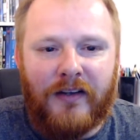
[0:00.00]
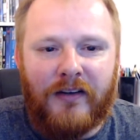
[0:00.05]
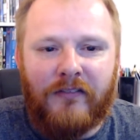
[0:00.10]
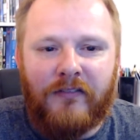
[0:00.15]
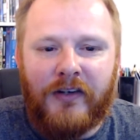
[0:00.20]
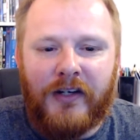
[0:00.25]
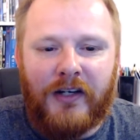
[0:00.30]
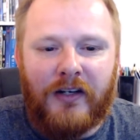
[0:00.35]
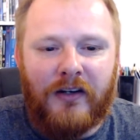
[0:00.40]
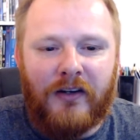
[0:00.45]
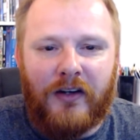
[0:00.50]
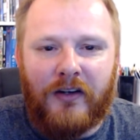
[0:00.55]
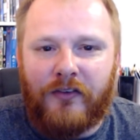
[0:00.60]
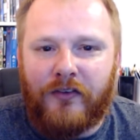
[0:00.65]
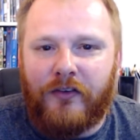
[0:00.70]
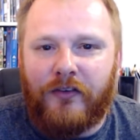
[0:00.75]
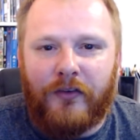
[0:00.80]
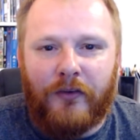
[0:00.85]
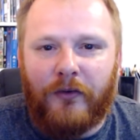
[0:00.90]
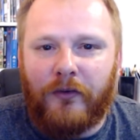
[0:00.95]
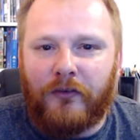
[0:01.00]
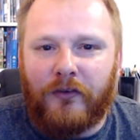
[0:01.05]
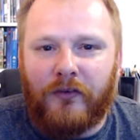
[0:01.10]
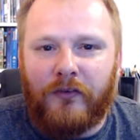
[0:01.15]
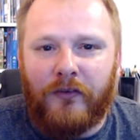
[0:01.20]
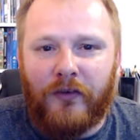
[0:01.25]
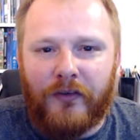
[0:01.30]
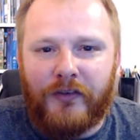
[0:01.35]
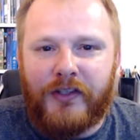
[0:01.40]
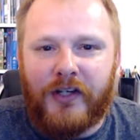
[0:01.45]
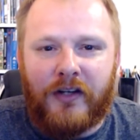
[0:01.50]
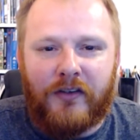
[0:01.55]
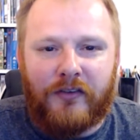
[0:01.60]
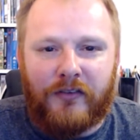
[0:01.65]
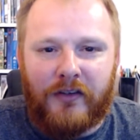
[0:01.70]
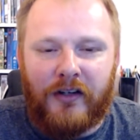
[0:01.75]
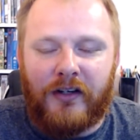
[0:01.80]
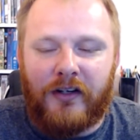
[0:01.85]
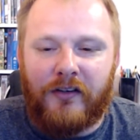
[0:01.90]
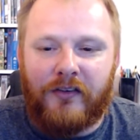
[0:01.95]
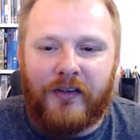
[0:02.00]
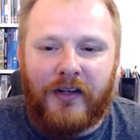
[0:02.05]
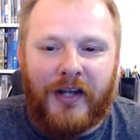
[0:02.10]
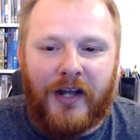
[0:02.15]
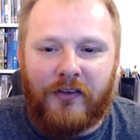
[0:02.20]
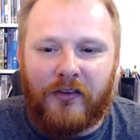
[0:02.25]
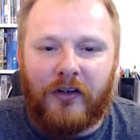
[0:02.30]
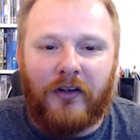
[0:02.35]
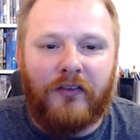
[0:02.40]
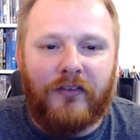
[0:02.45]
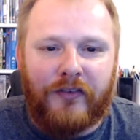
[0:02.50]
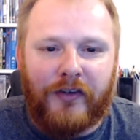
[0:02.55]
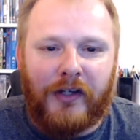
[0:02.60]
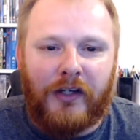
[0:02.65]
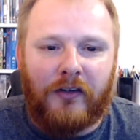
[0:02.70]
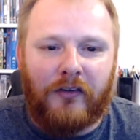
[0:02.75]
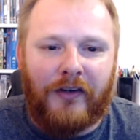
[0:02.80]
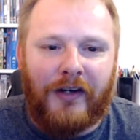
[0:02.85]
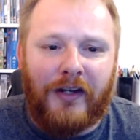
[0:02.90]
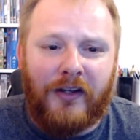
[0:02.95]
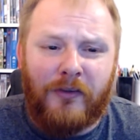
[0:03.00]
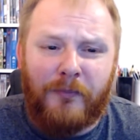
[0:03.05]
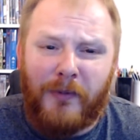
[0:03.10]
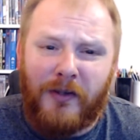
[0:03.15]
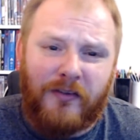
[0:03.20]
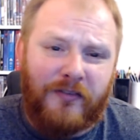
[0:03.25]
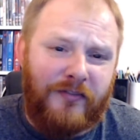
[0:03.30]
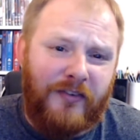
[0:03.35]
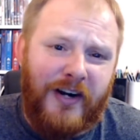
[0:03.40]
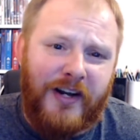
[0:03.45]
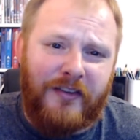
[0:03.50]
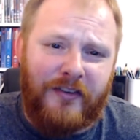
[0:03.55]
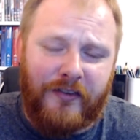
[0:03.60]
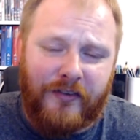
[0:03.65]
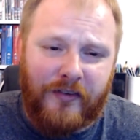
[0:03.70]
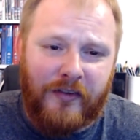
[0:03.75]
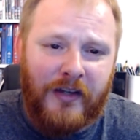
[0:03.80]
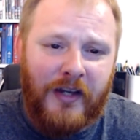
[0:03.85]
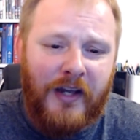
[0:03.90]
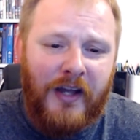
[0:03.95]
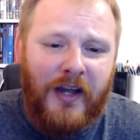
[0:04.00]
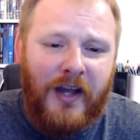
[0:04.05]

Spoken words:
They're really nice to talk to, not just, like I say, as content creators, but as friends.